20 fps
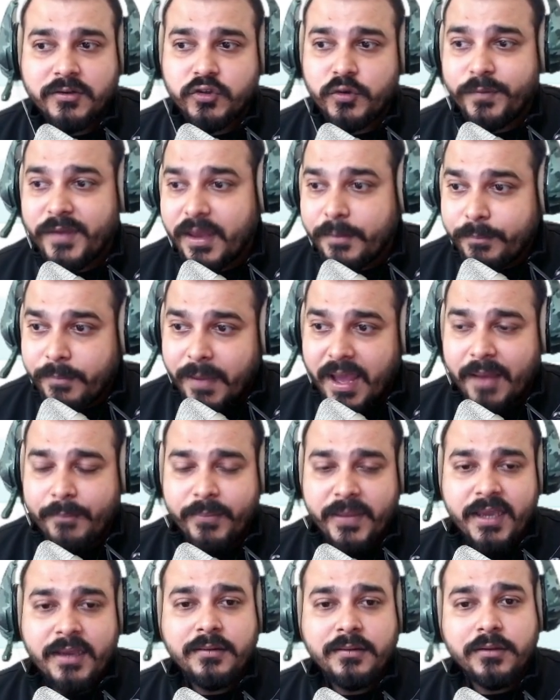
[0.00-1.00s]
So we are
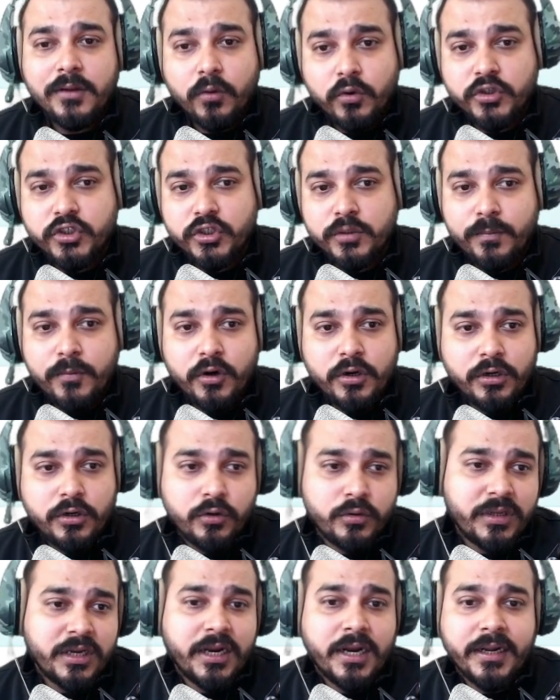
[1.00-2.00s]
mapping the host
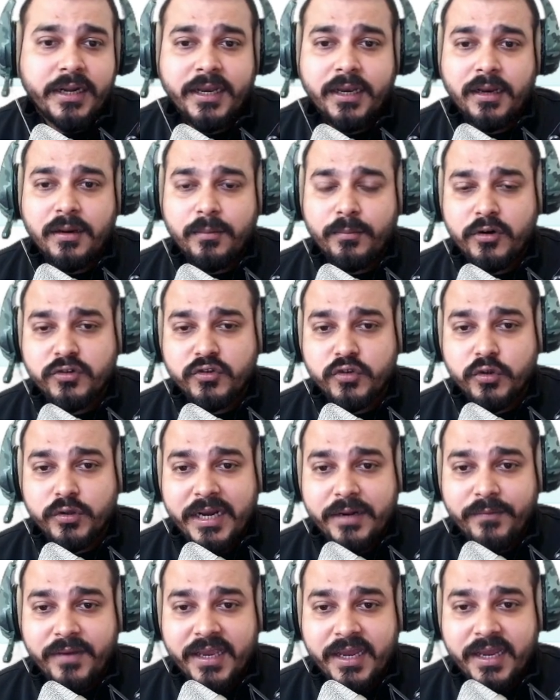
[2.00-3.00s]
port to the container port so
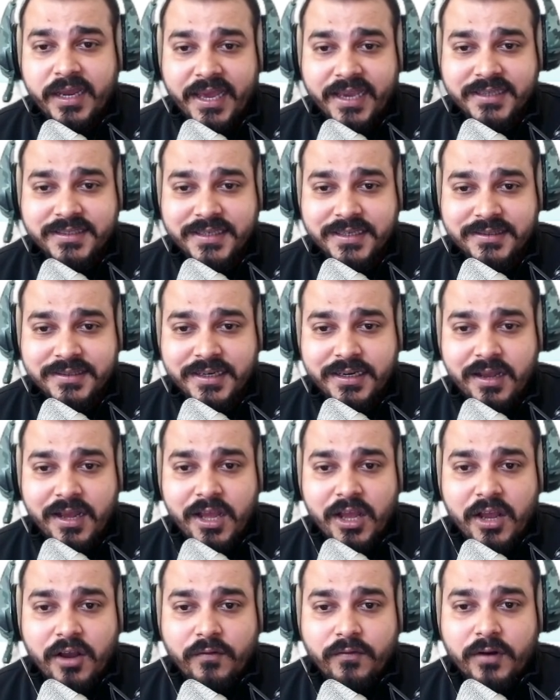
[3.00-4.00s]
that we can access it
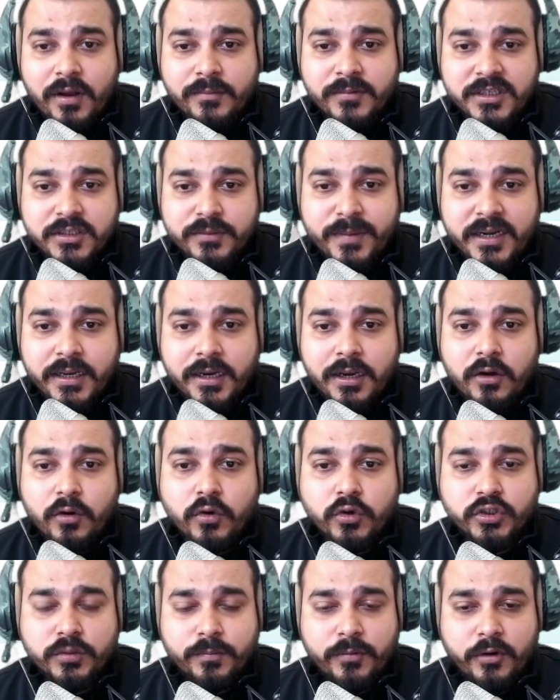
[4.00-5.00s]
from this particular
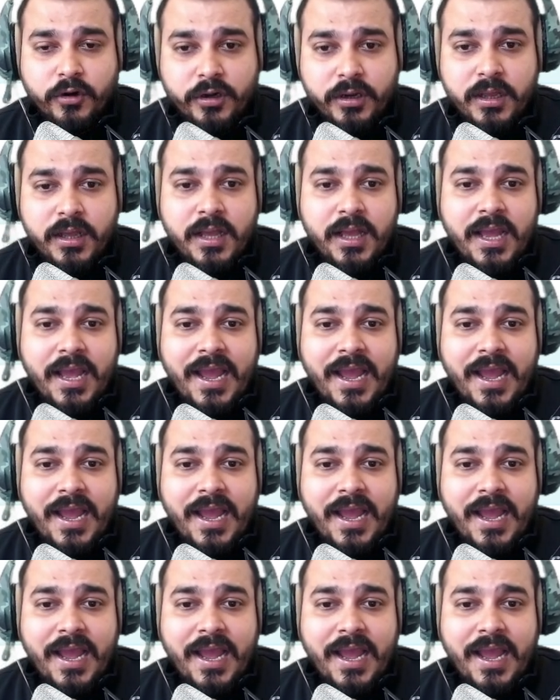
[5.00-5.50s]
host port.